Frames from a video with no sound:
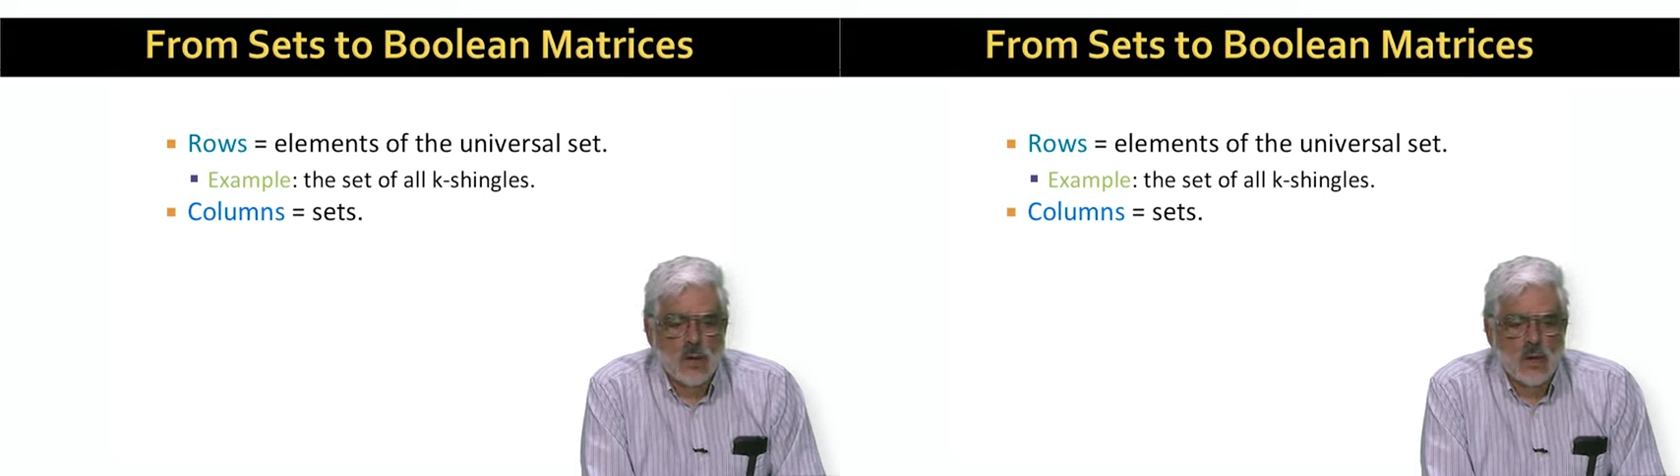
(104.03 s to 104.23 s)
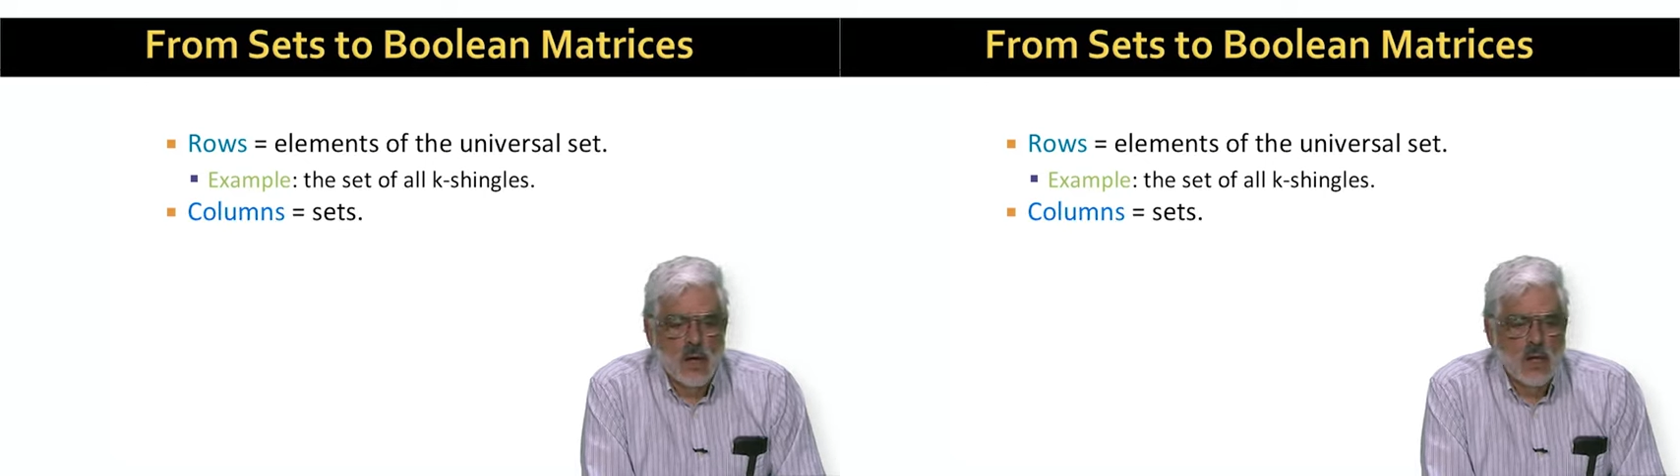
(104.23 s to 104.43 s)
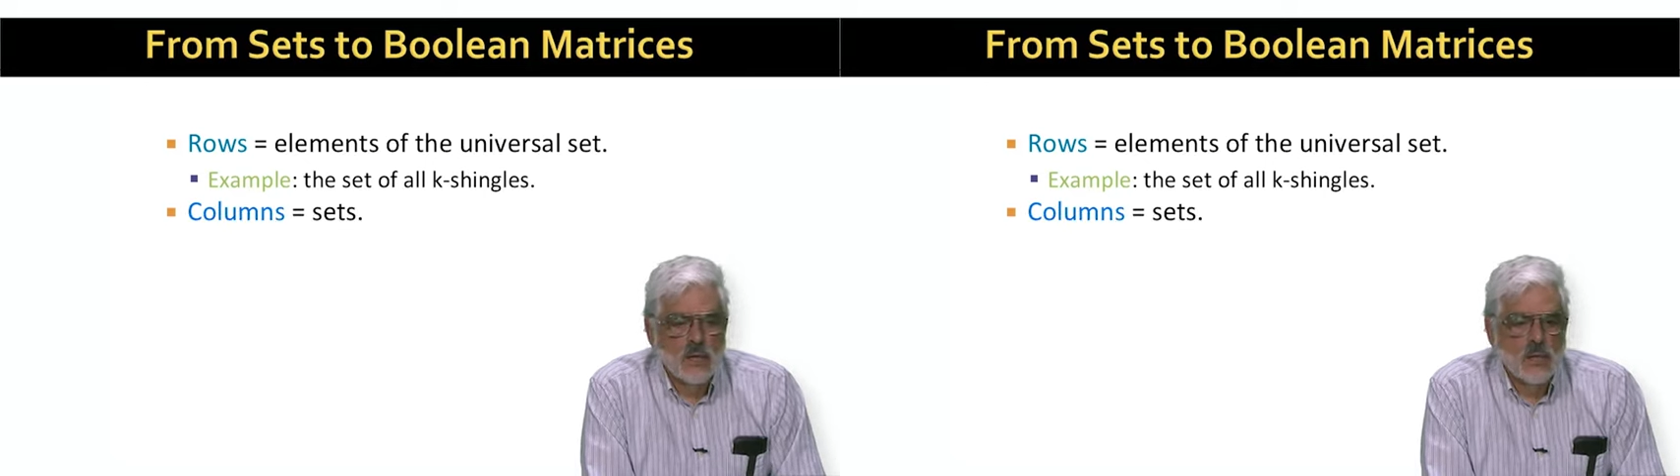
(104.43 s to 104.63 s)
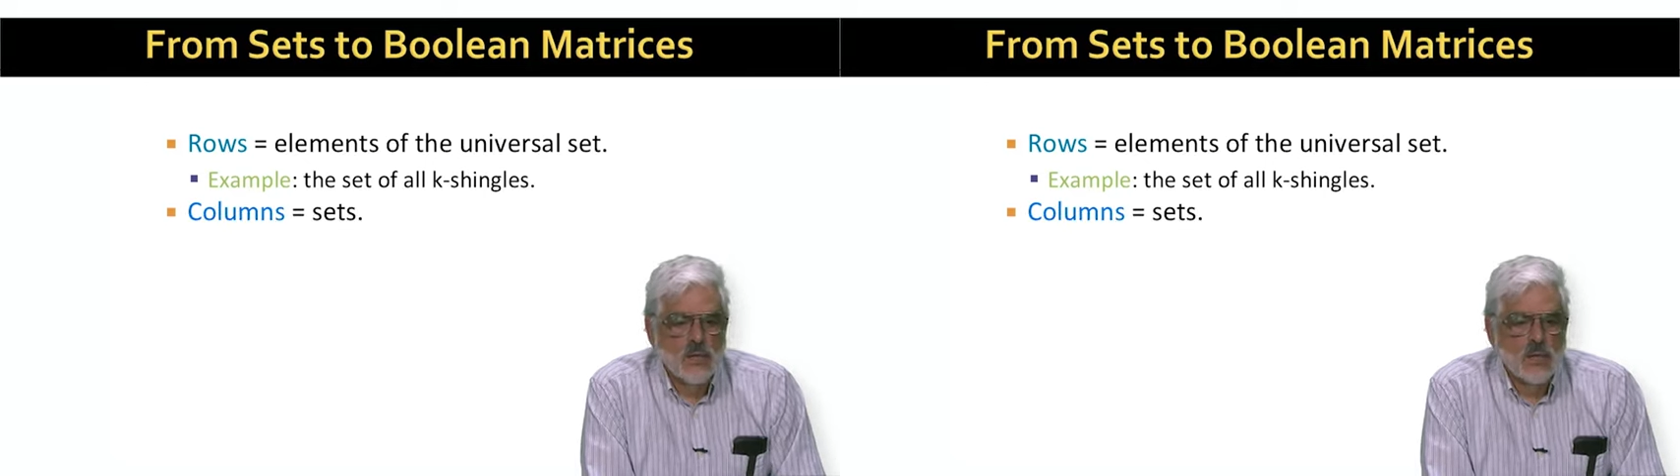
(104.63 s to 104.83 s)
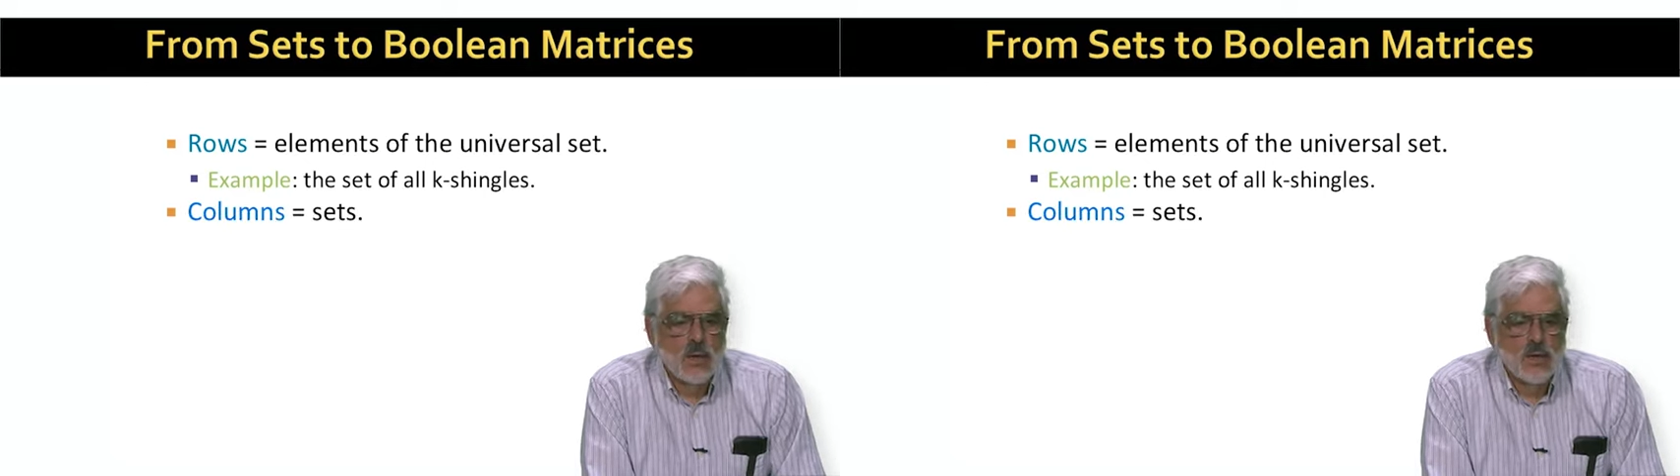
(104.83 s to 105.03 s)
by a column
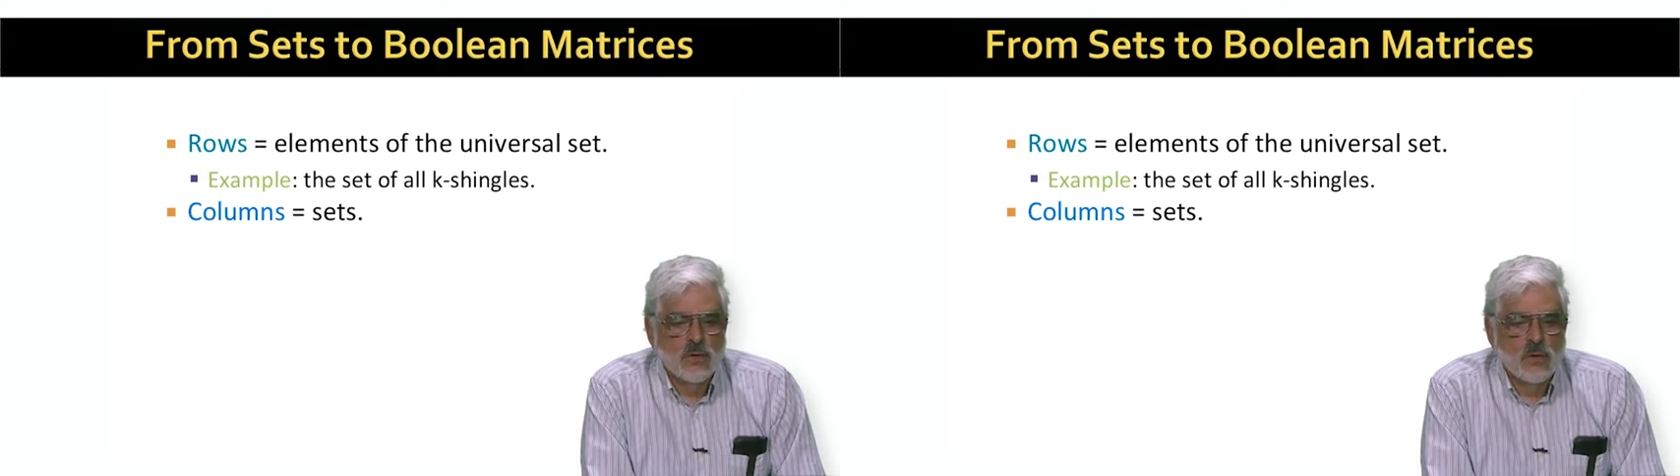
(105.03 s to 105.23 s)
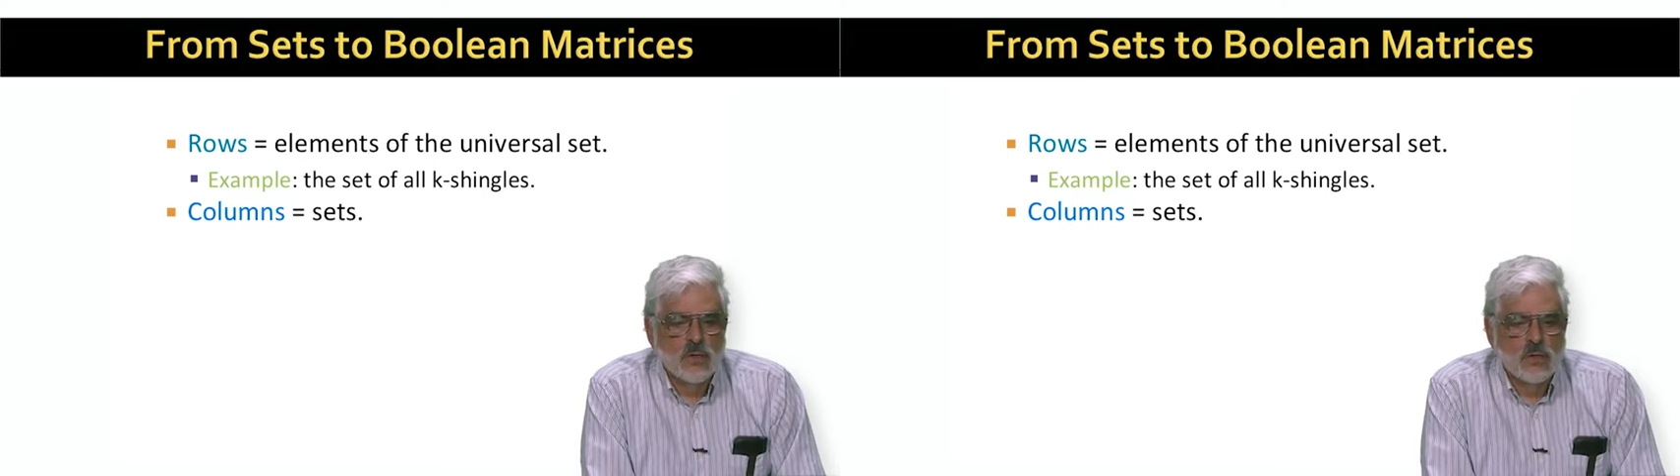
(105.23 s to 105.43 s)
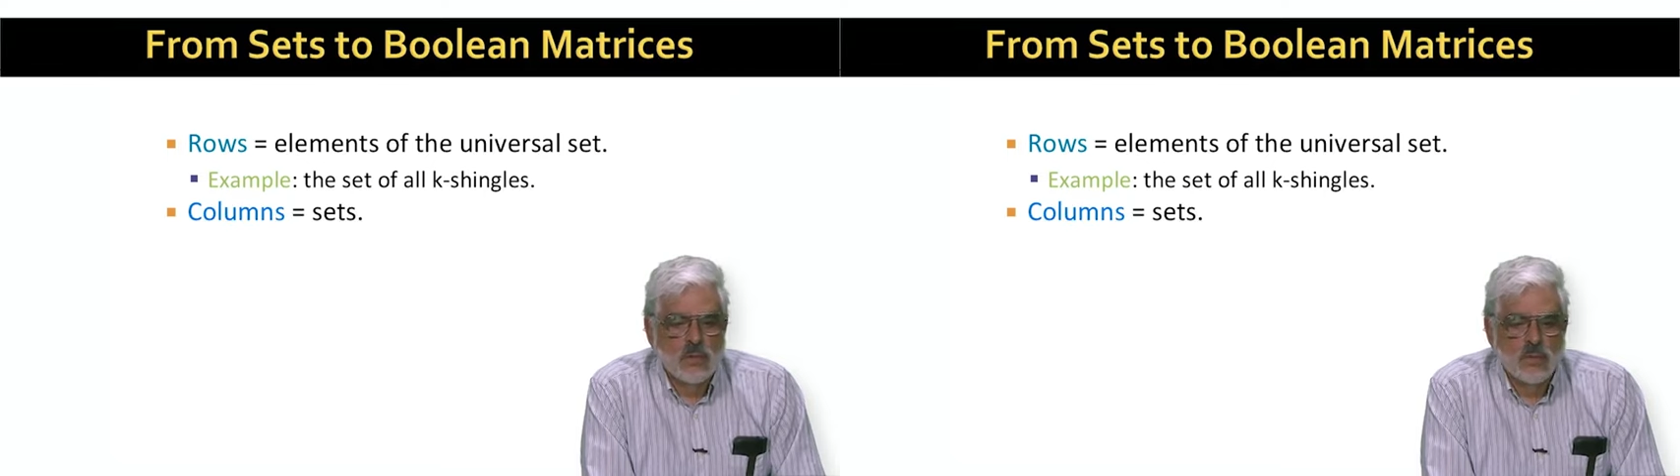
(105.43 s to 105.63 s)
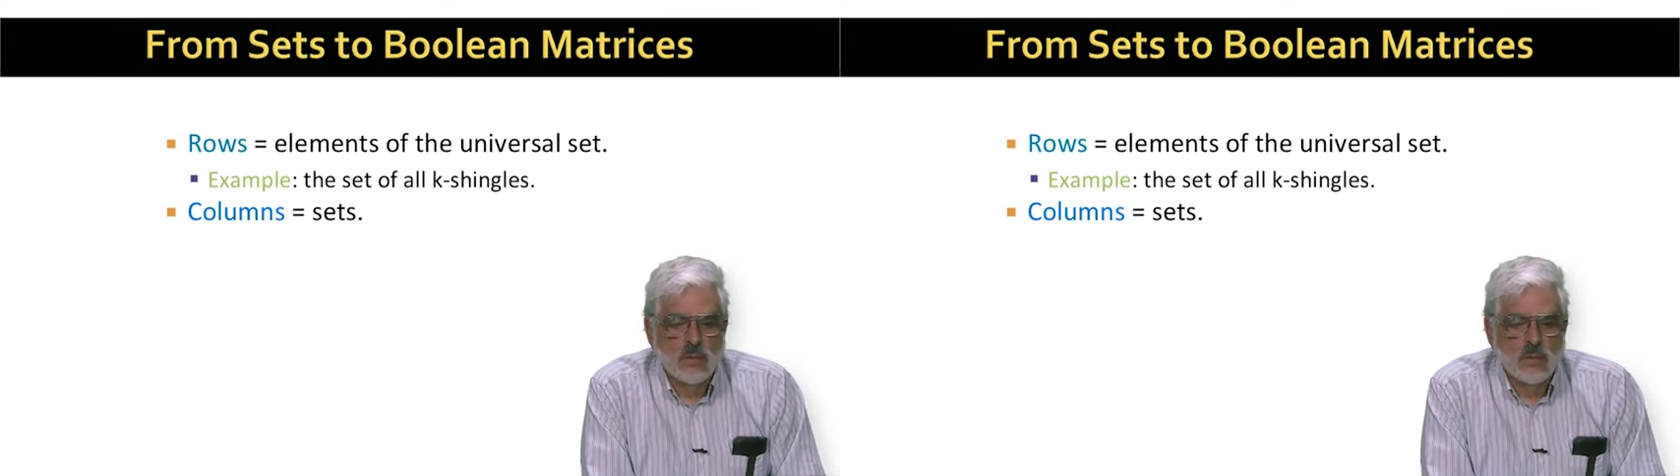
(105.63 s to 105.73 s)
of the matrix.